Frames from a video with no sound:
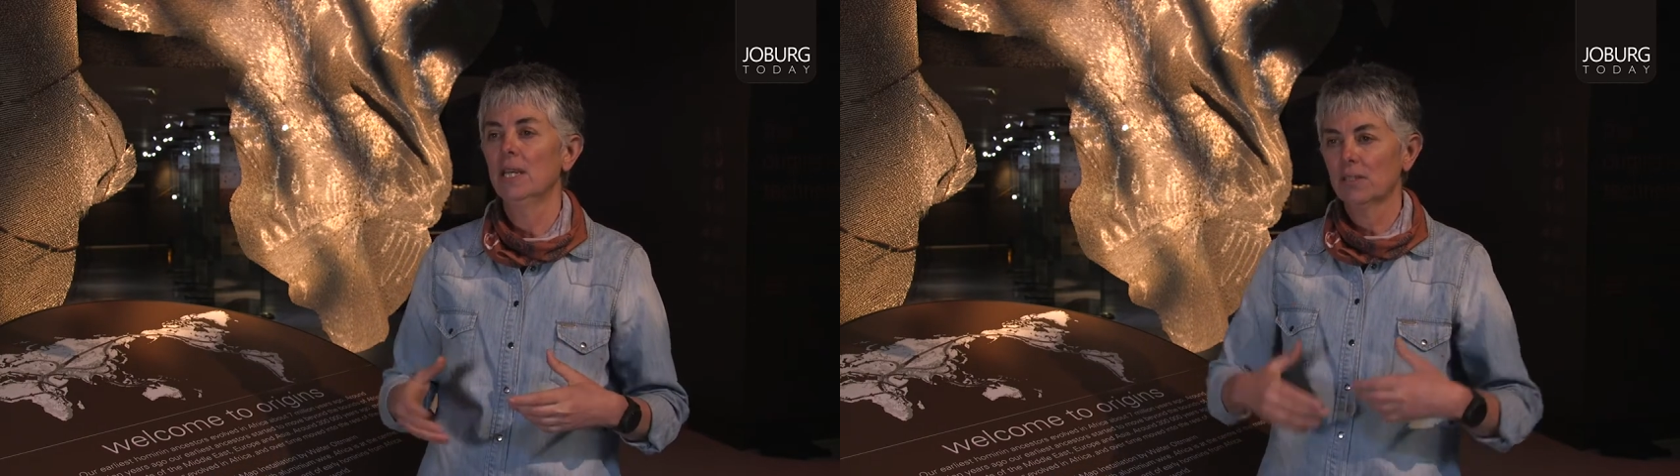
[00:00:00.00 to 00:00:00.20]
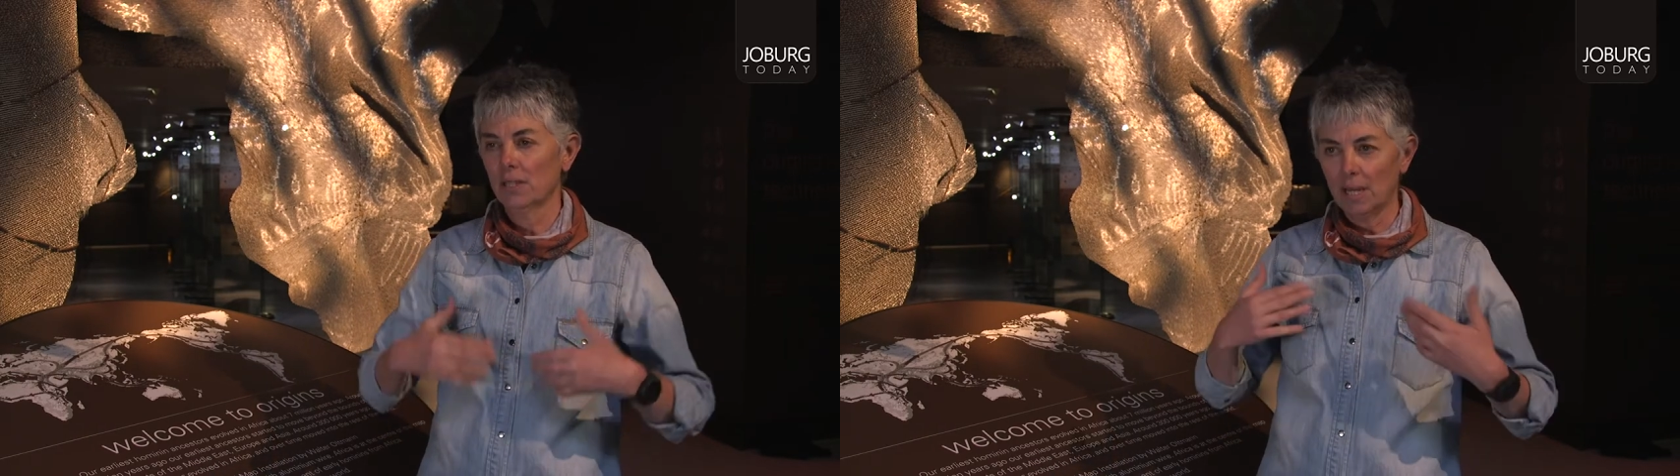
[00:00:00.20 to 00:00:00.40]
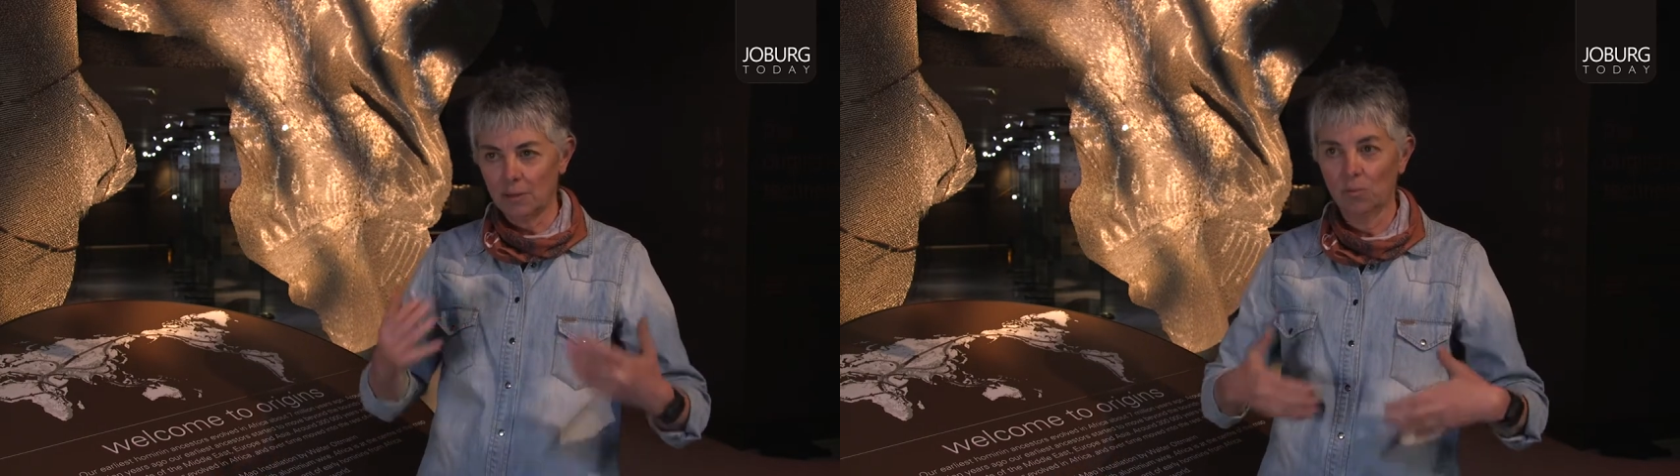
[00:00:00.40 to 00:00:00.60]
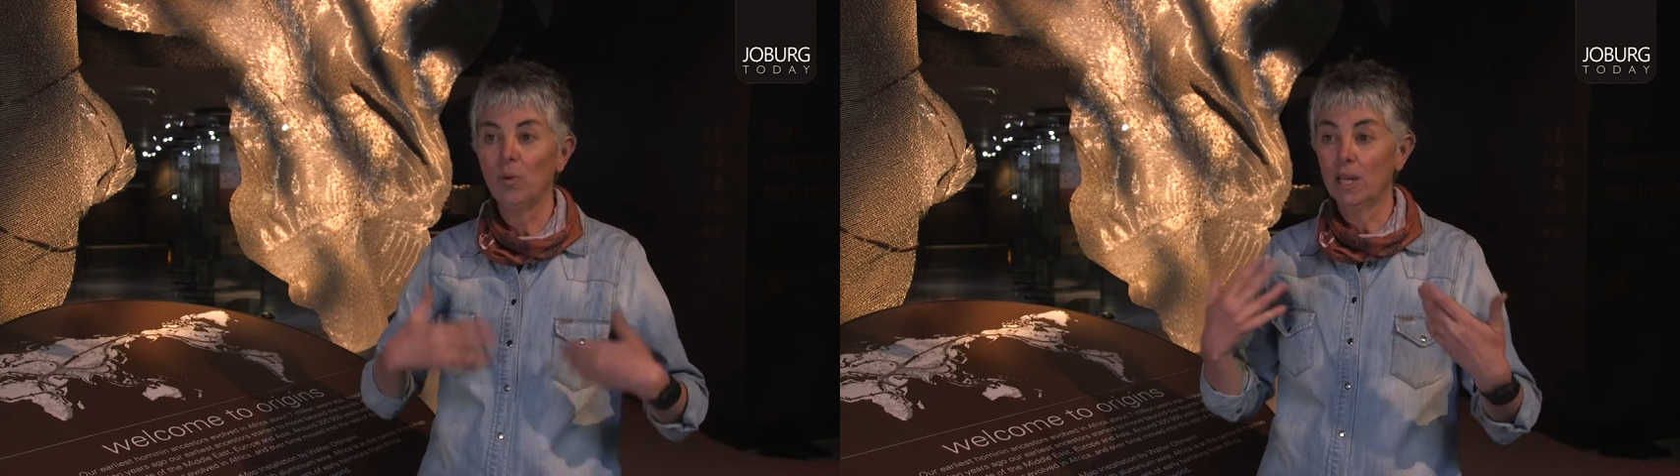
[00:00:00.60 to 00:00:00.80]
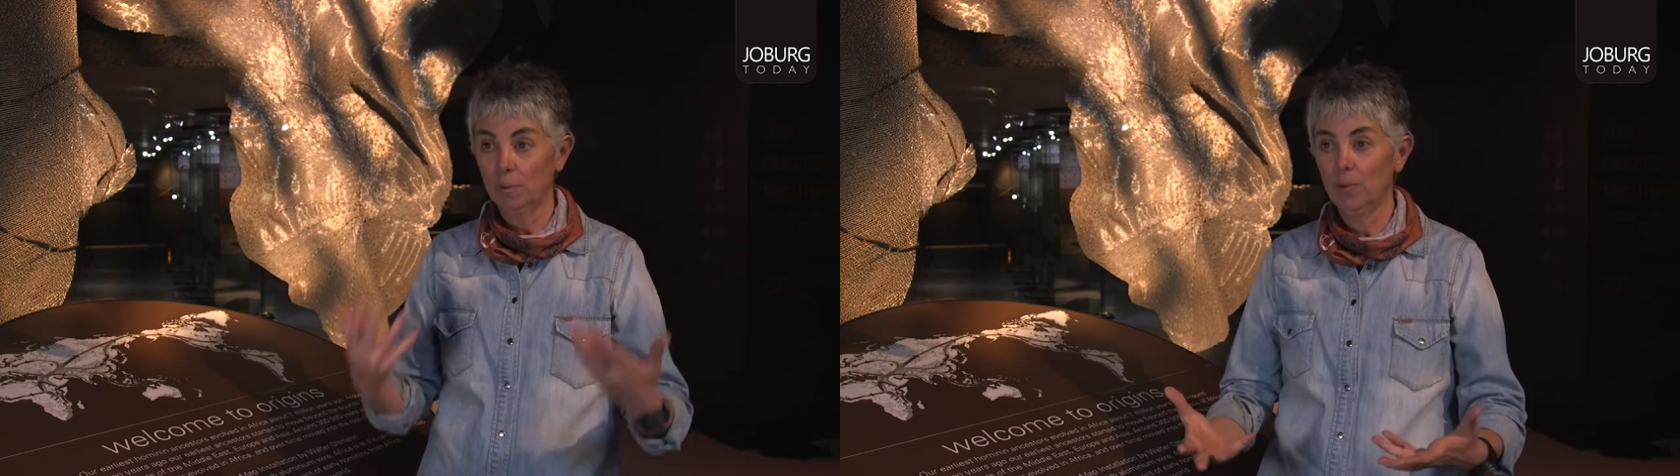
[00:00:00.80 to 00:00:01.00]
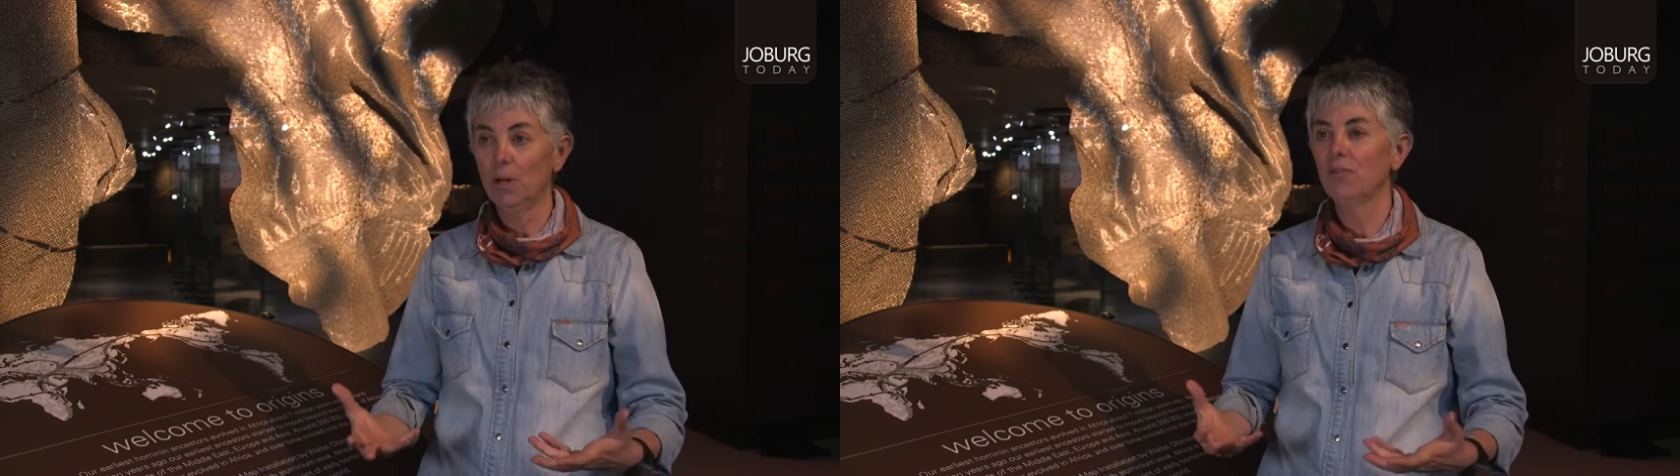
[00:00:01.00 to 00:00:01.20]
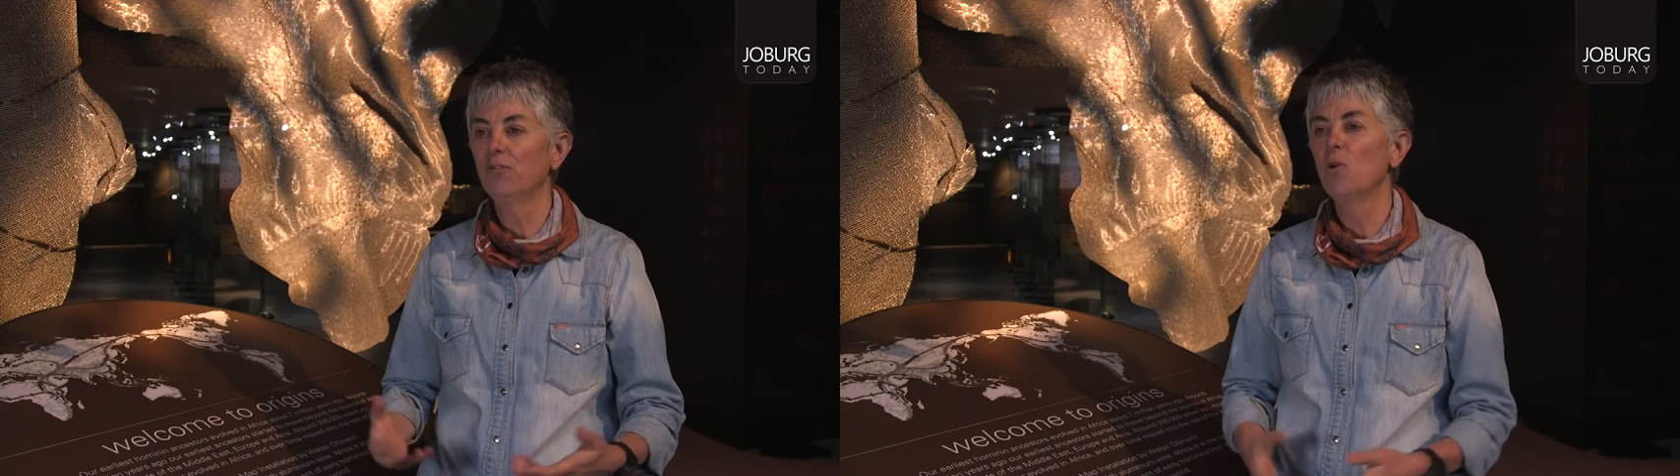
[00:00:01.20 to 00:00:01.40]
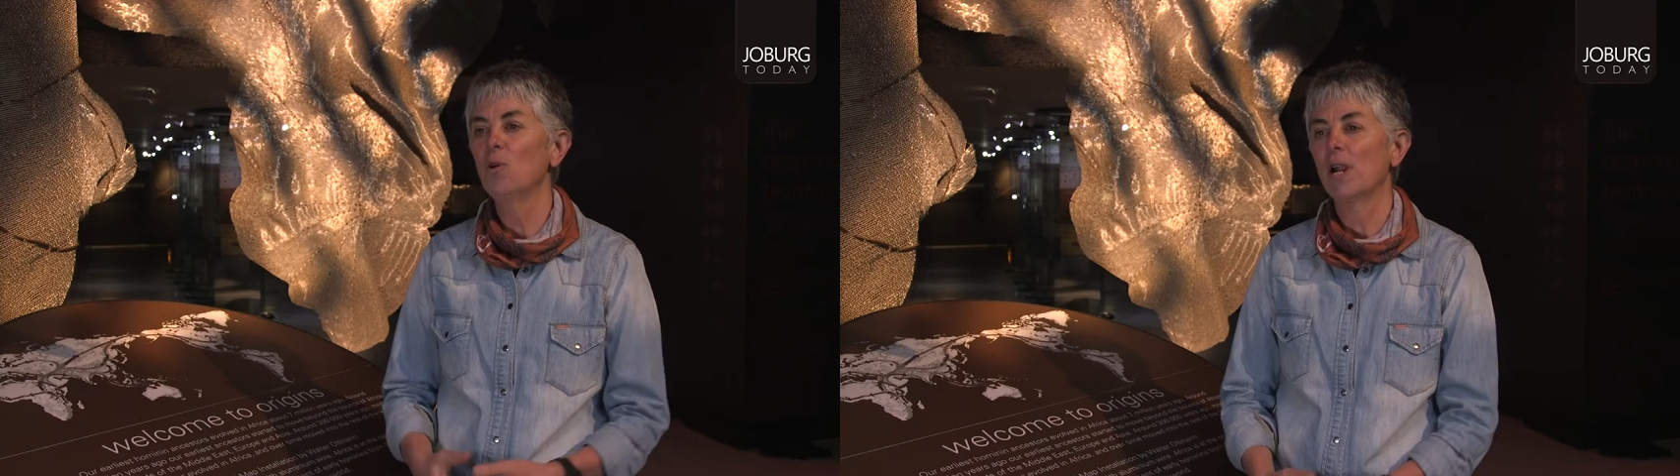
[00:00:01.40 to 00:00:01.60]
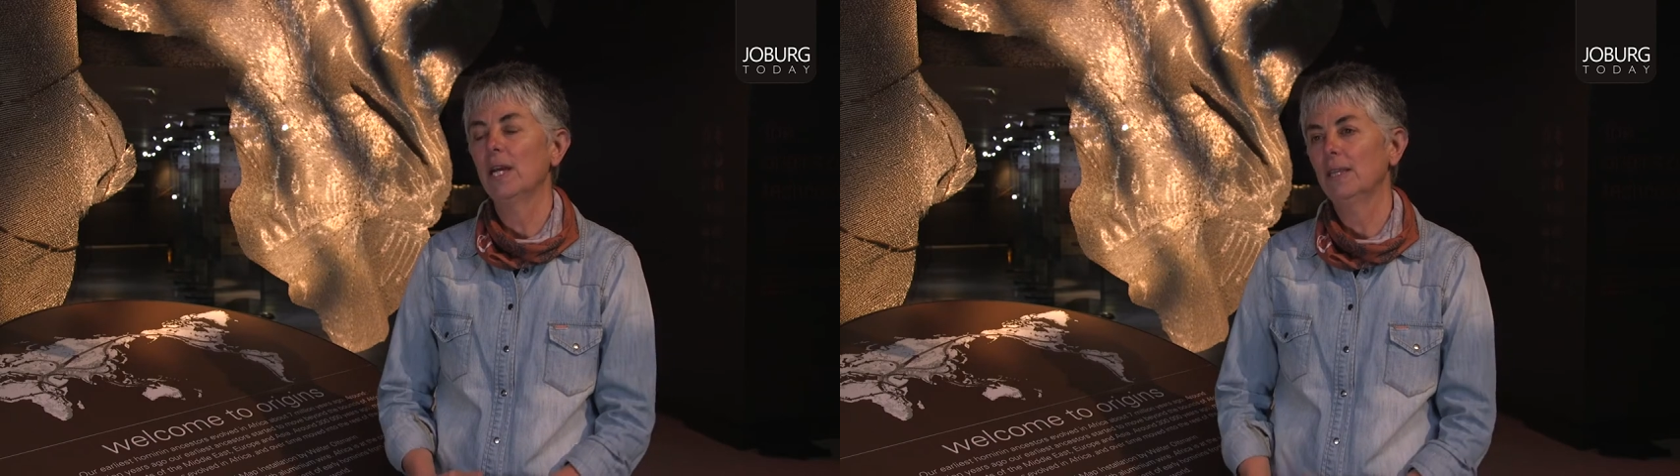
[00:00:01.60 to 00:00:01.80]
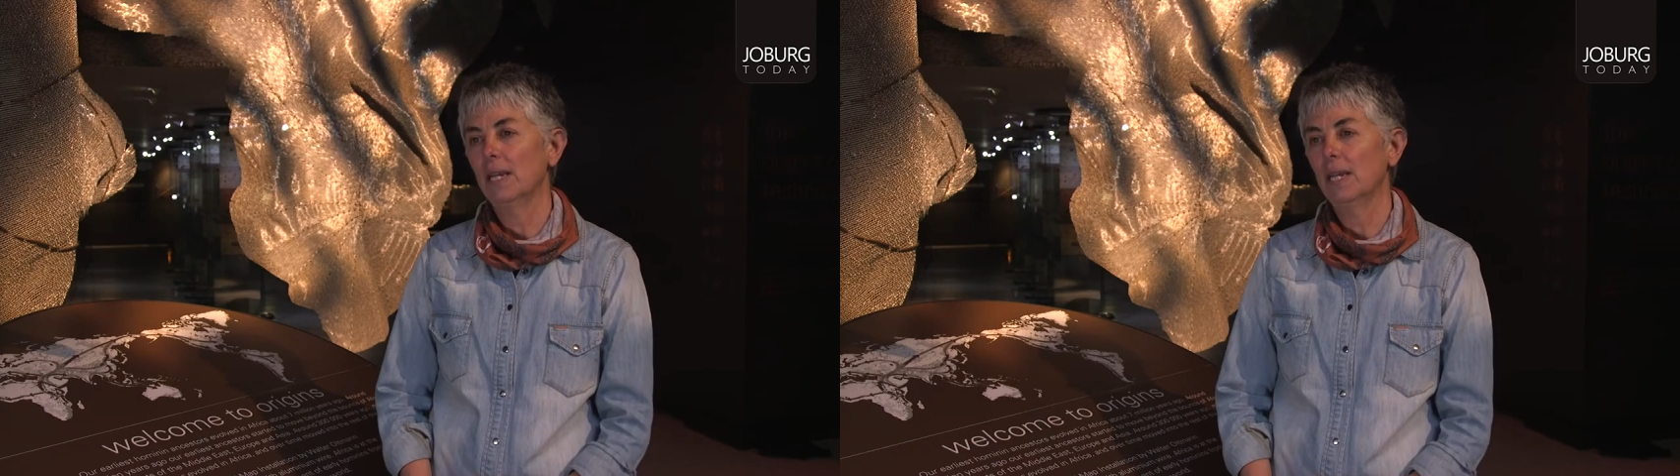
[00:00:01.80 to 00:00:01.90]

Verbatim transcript: so that we can both foreground